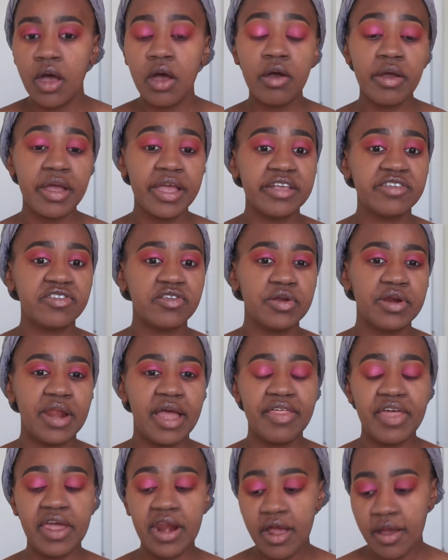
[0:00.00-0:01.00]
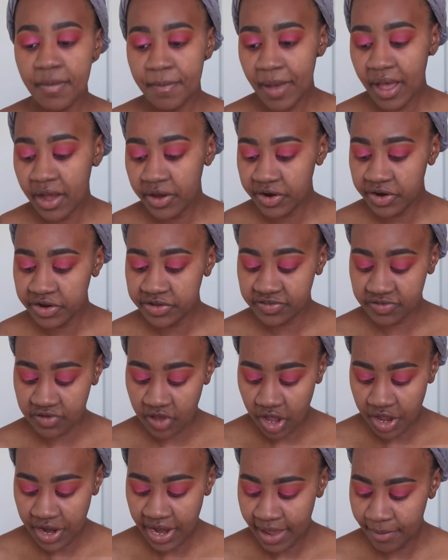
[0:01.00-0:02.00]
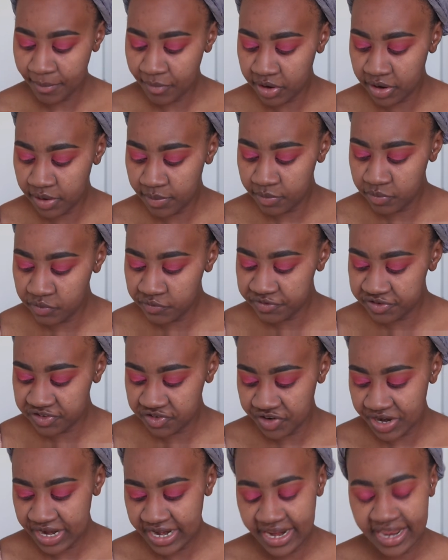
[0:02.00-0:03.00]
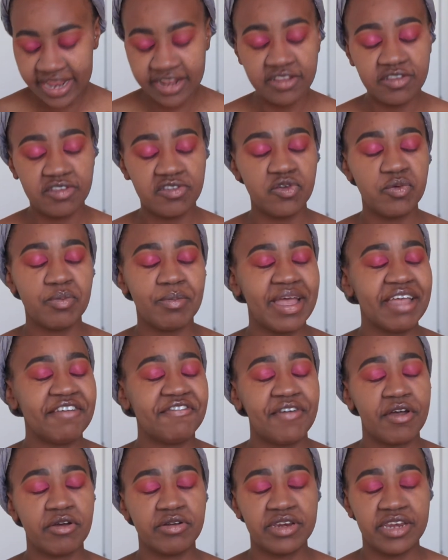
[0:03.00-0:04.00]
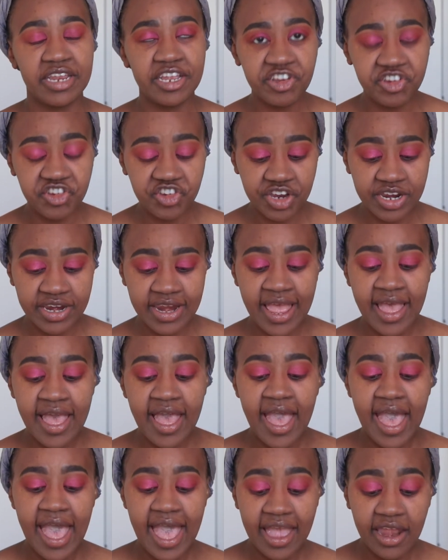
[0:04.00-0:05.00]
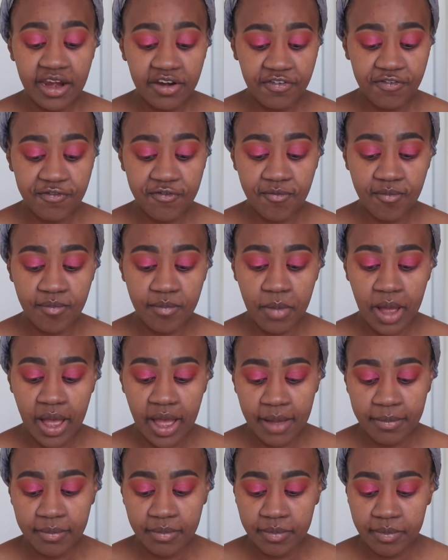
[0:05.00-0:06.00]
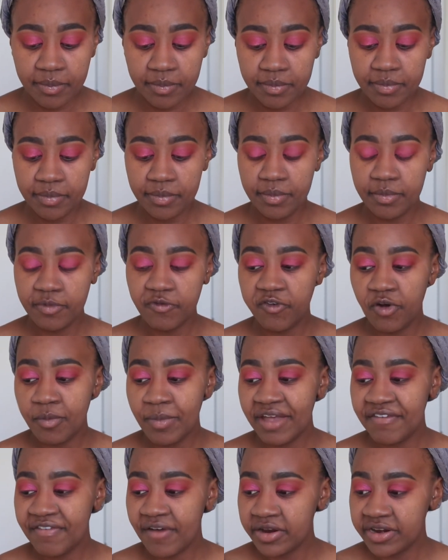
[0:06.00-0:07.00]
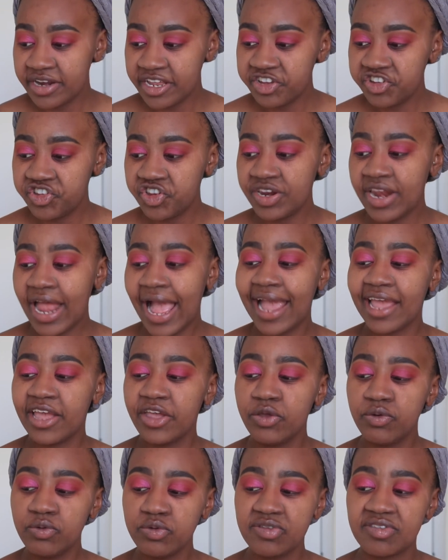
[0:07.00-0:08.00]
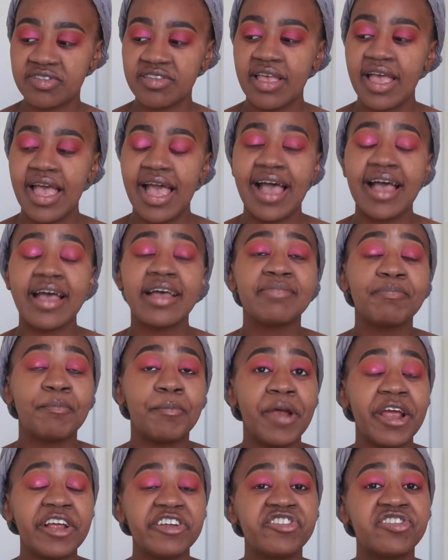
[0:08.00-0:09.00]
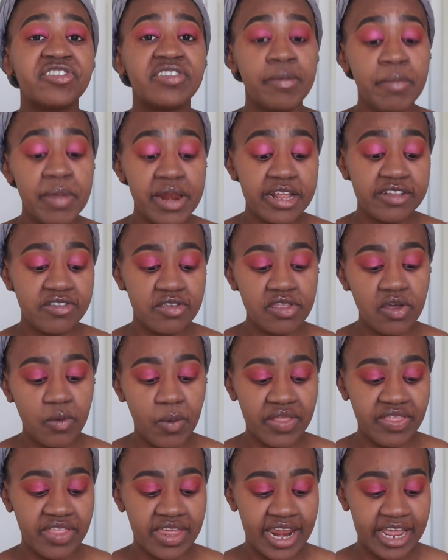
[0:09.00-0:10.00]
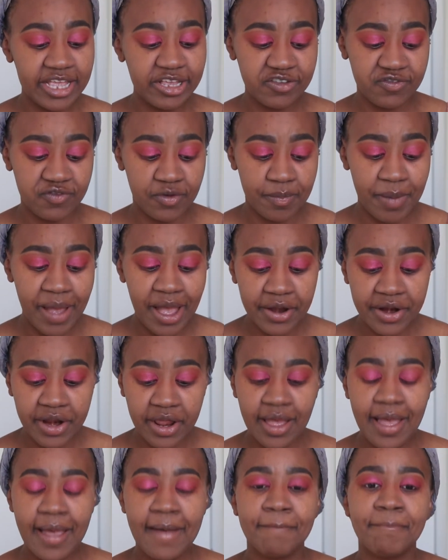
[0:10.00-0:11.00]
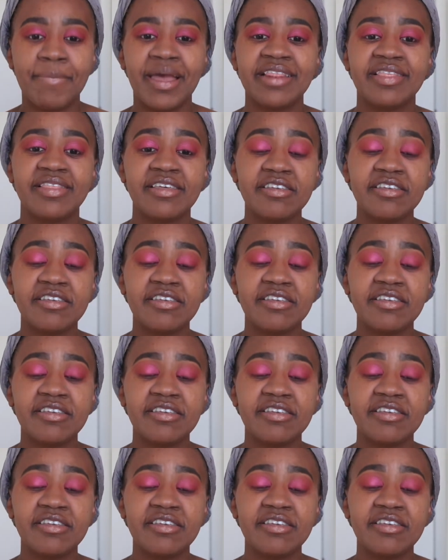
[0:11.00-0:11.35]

Okay, so now that our powder is gone, I'm going to move straight into my foundation. And for my foundation, I use a brush similar to the one that I use for powder, but